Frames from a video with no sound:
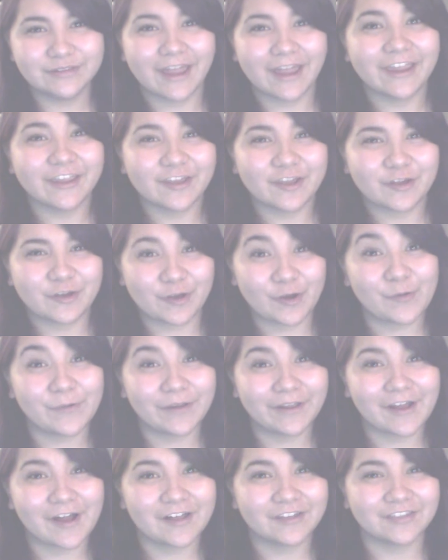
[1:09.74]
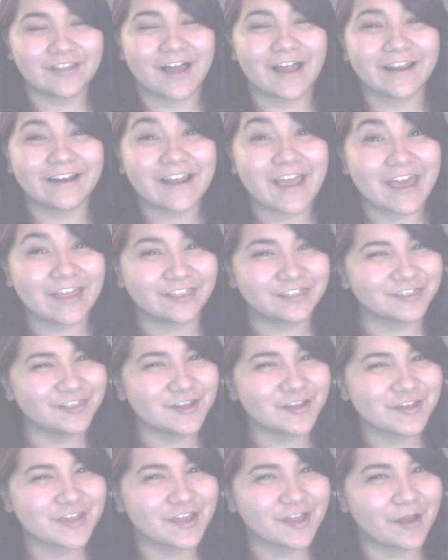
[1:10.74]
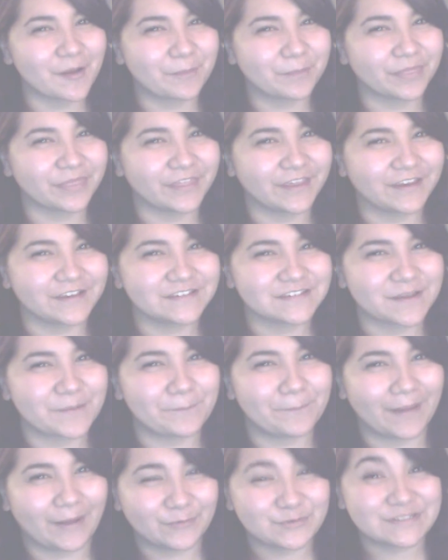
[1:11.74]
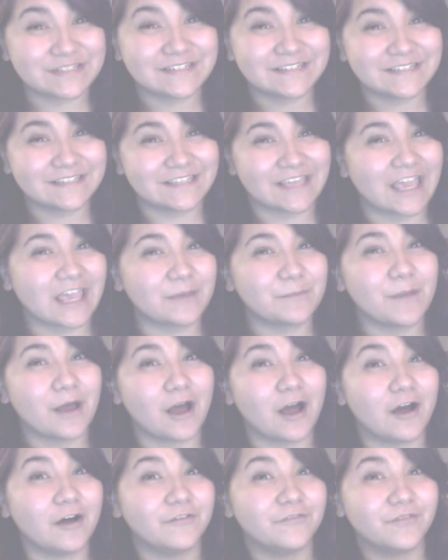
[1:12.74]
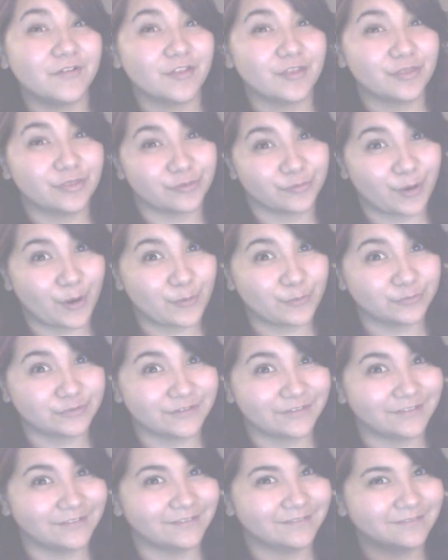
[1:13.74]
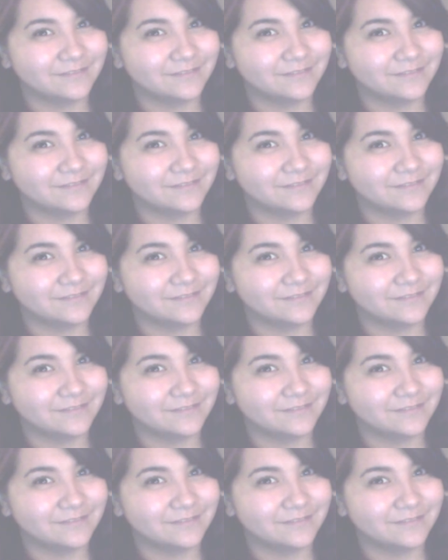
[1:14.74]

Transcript: like going online and looking up things about Game of Thrones.